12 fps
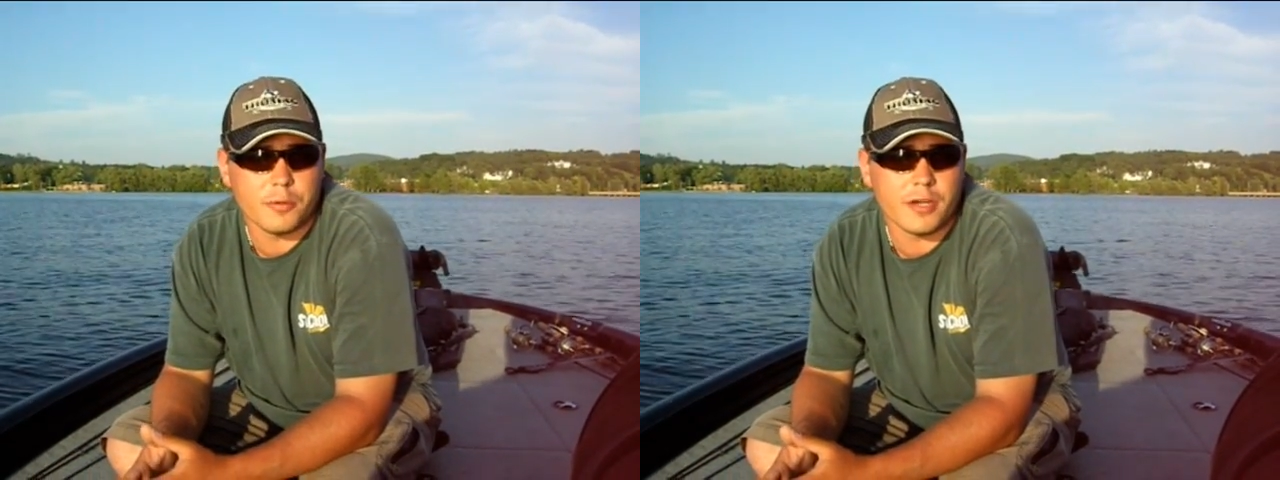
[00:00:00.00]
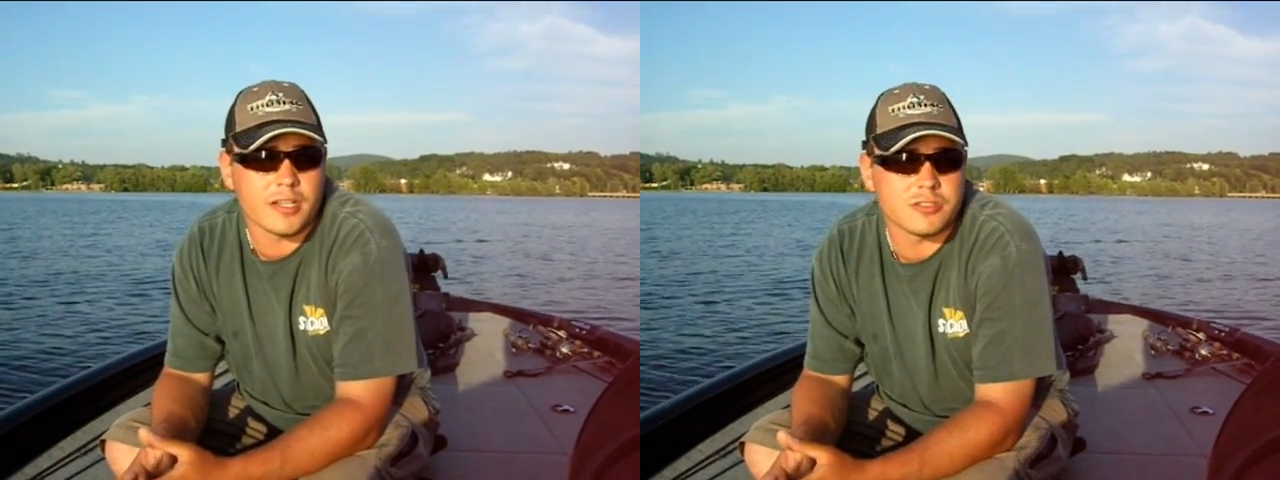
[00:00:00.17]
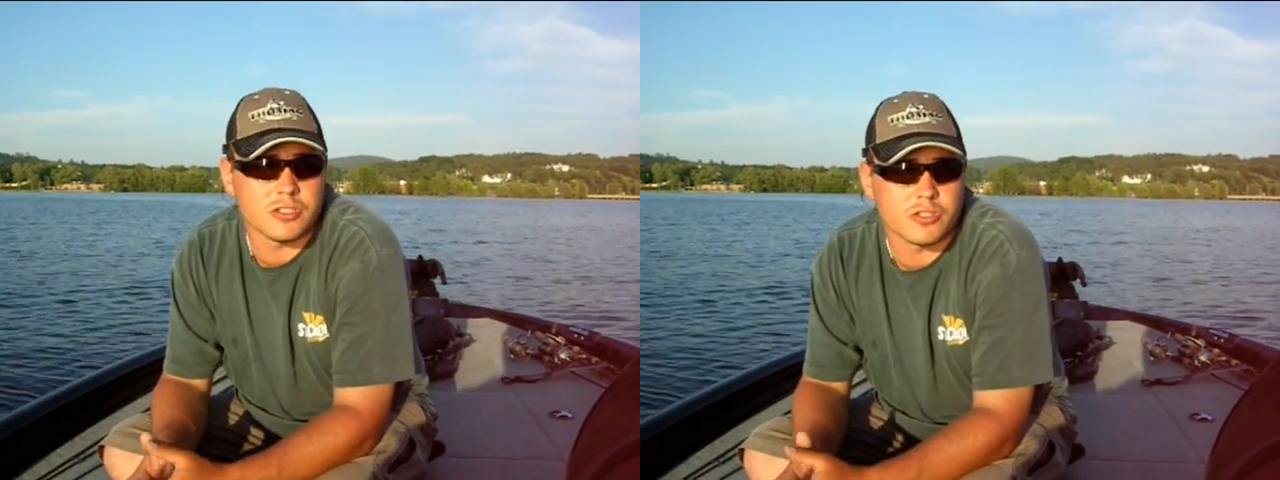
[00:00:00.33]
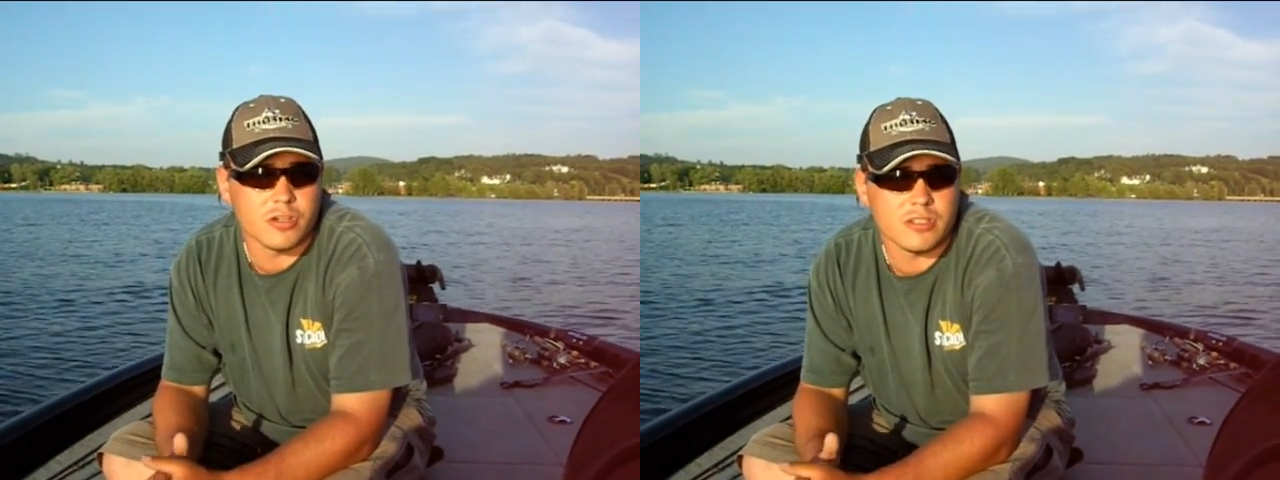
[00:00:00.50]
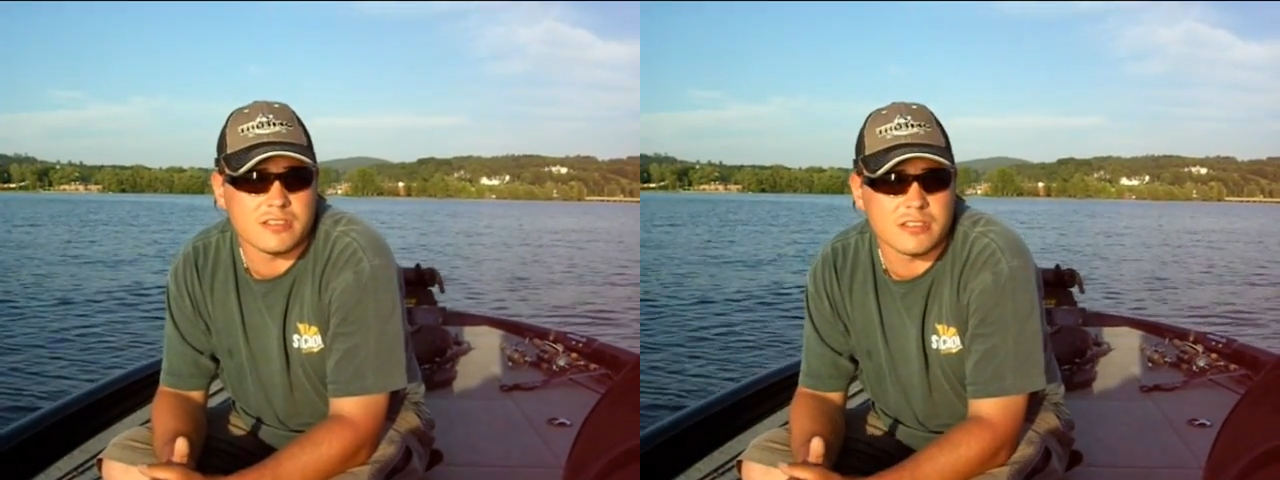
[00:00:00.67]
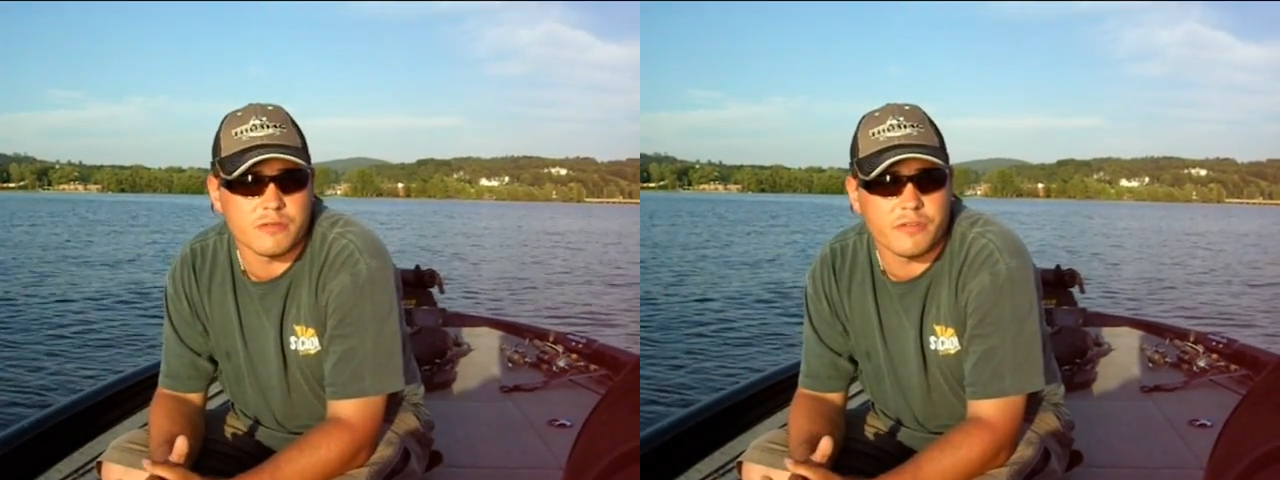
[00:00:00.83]
I hope you guys are
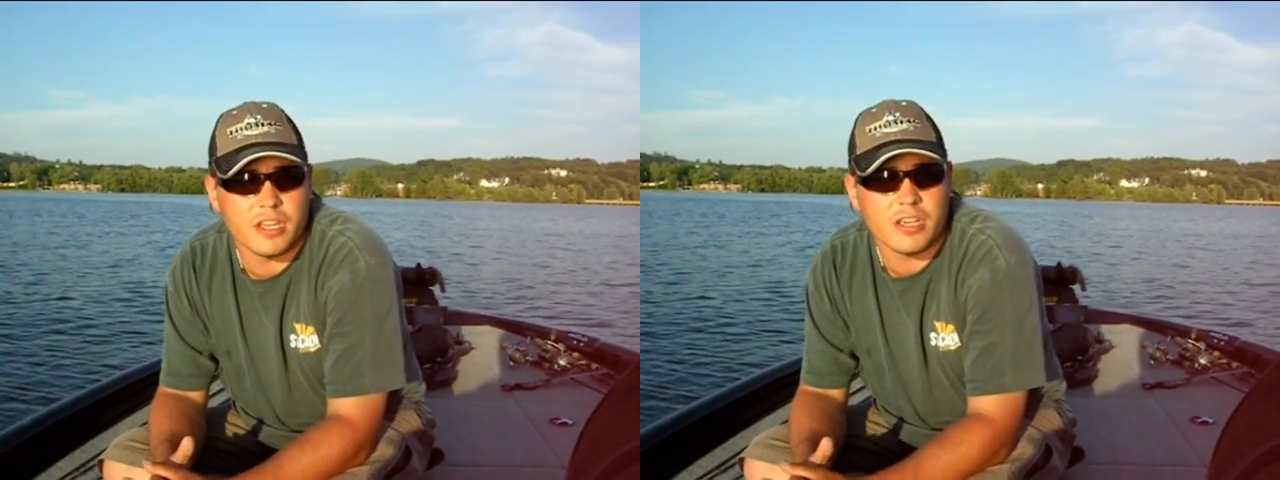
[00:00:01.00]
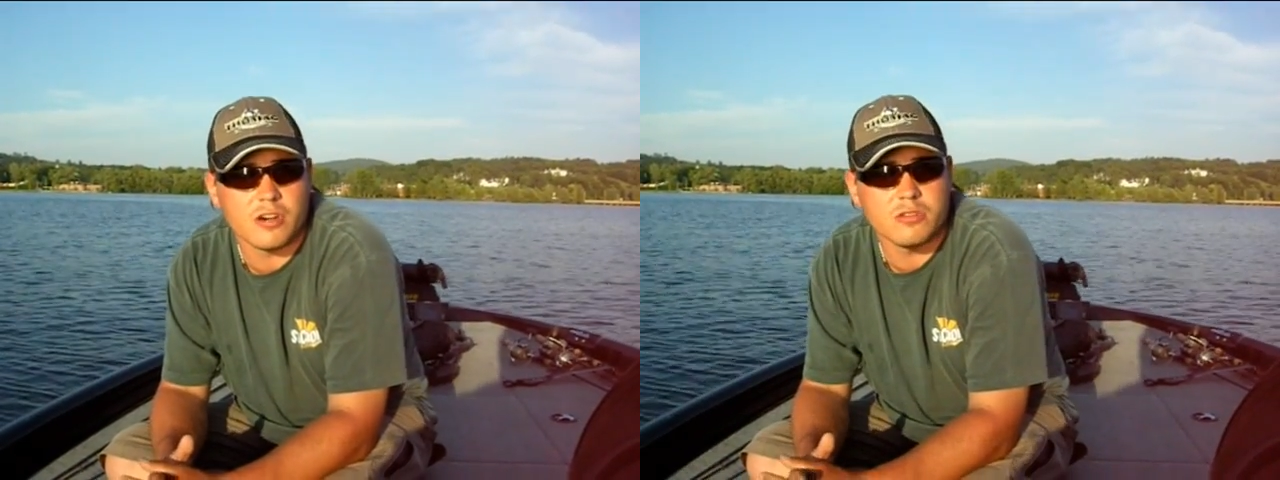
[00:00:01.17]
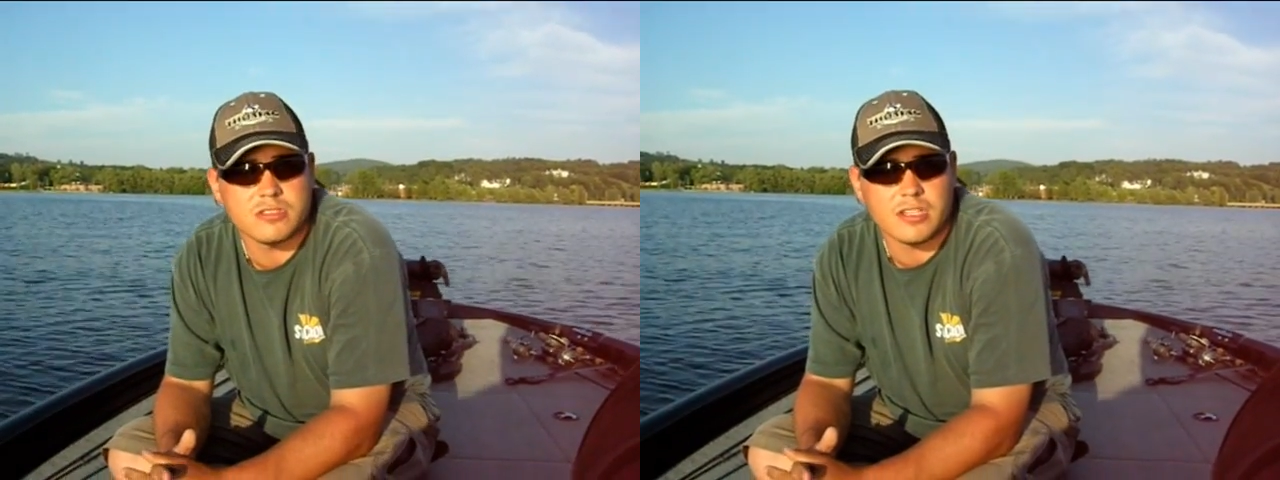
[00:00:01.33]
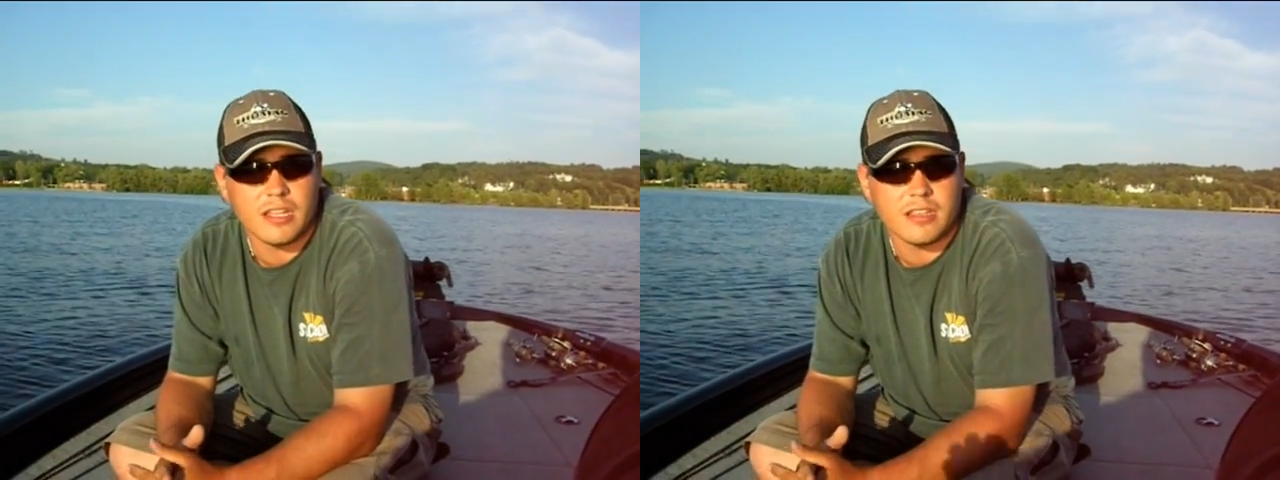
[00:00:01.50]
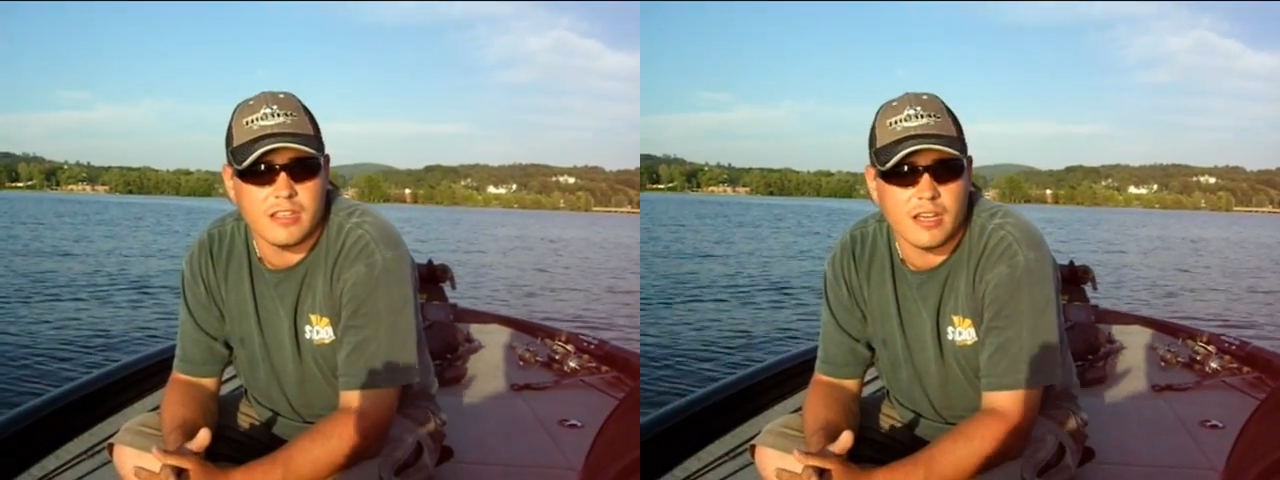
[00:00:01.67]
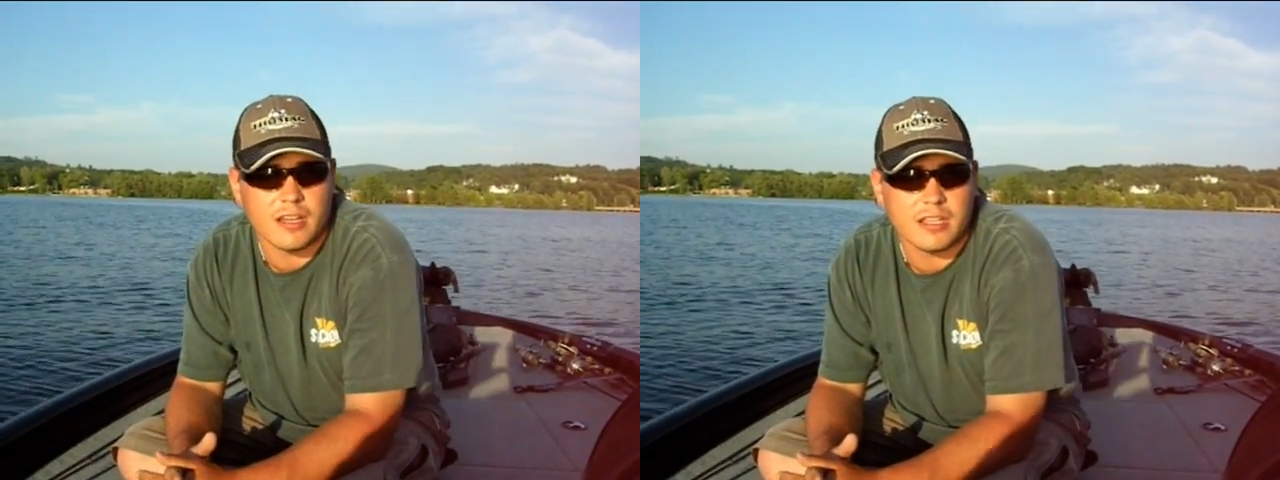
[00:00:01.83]
enjoying these little videos
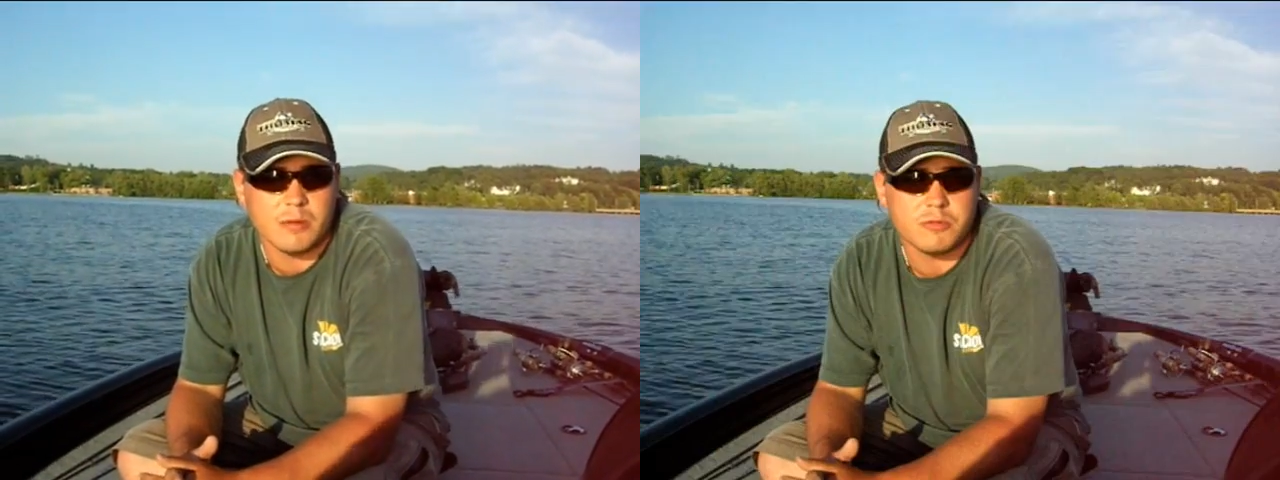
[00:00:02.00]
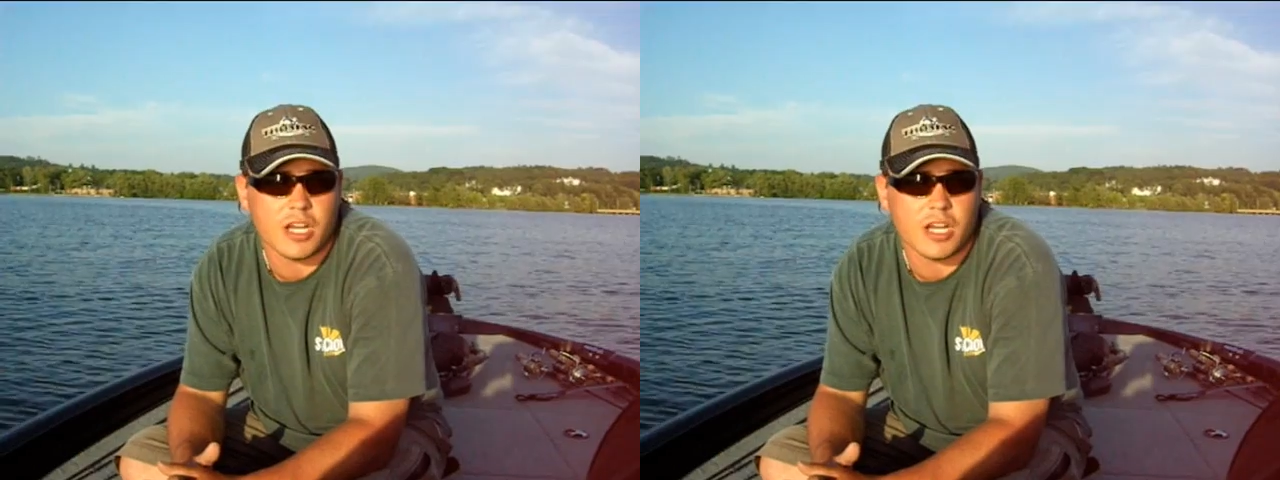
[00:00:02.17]
and uh,